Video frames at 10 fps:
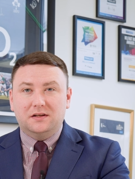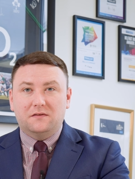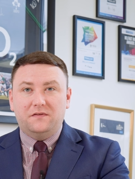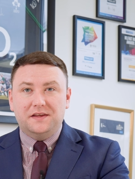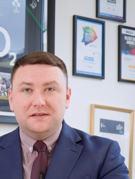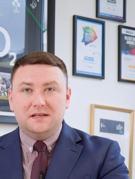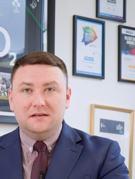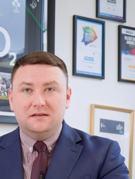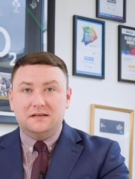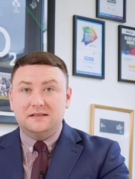a defence
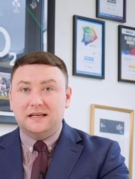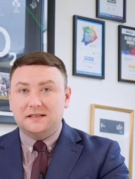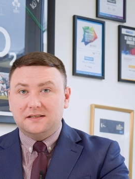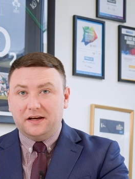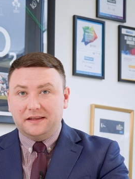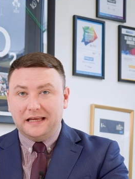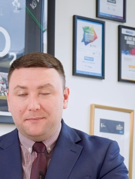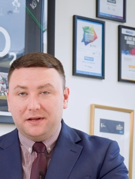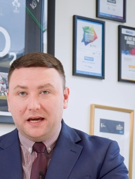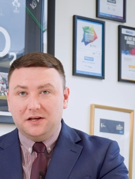in, to set aside the
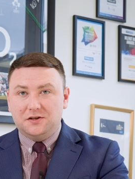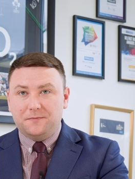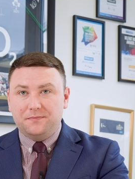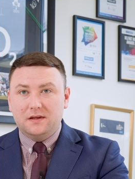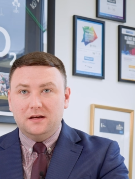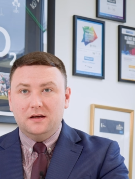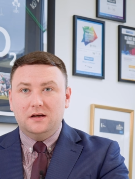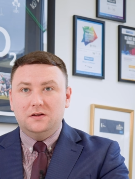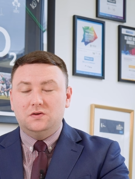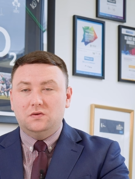application,
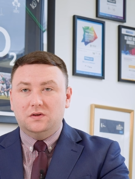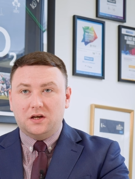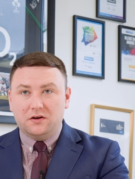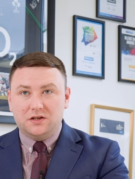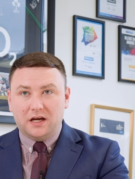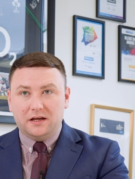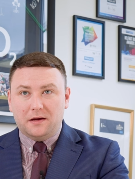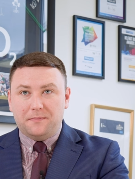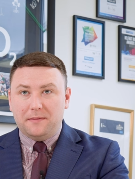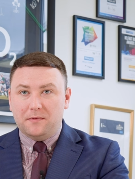to negotiate
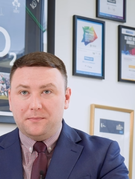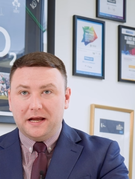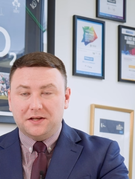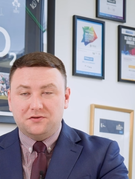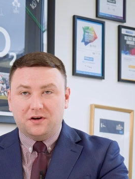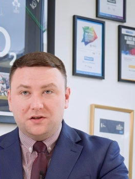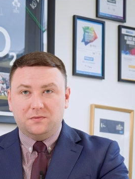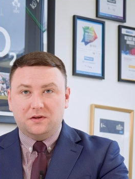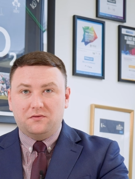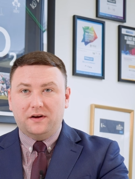a payment plan structure
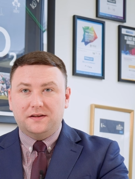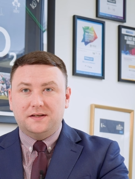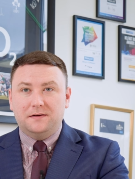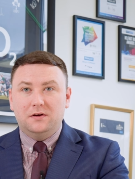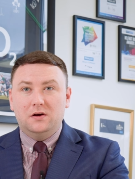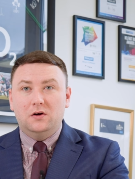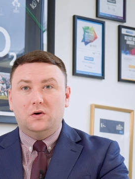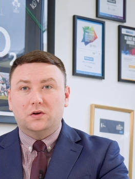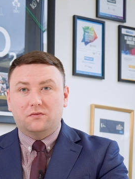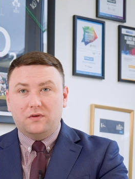with the creditor,
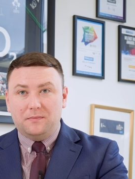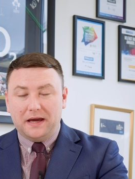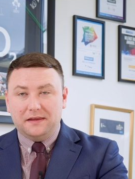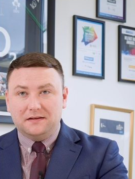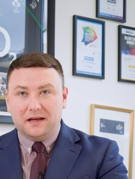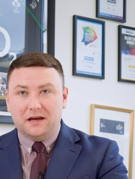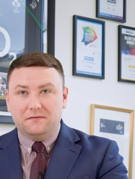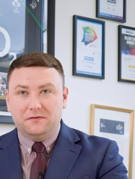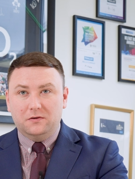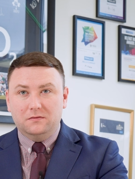or to repay the debt in
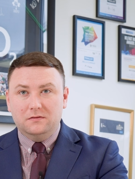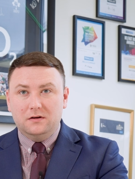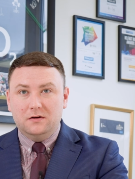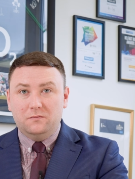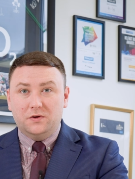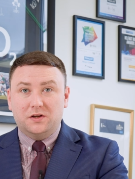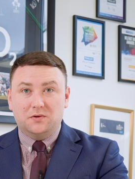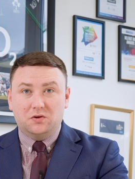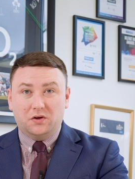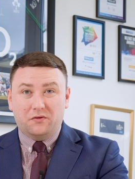full, which I'm
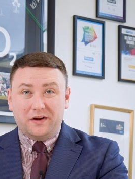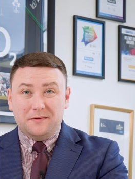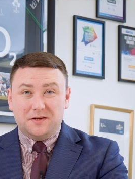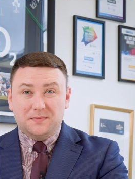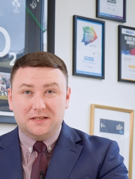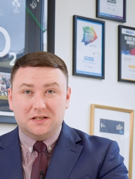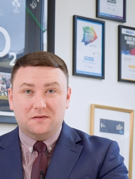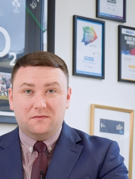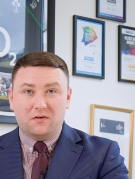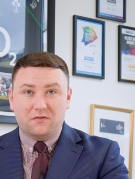sure you're in this
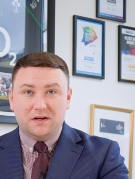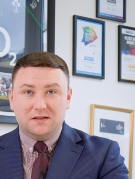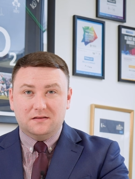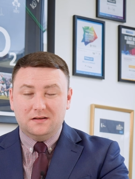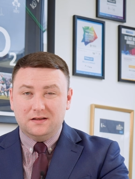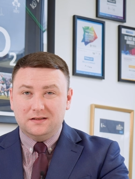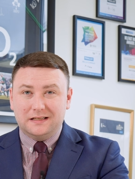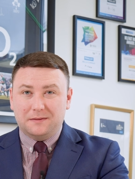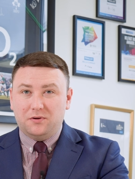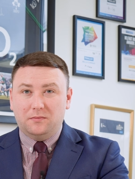position for a reason,
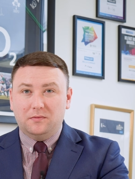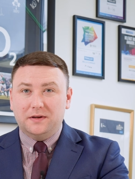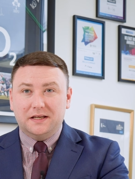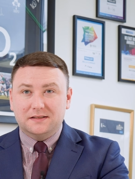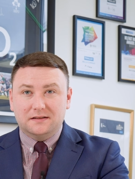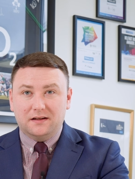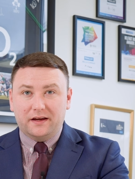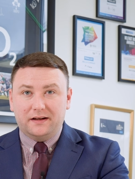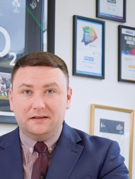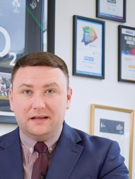so that probably isn't
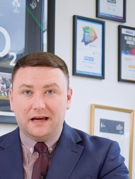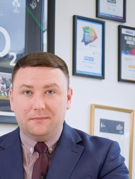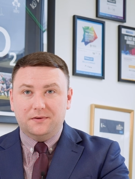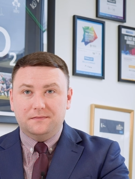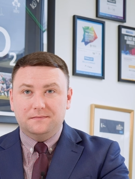likely to happen.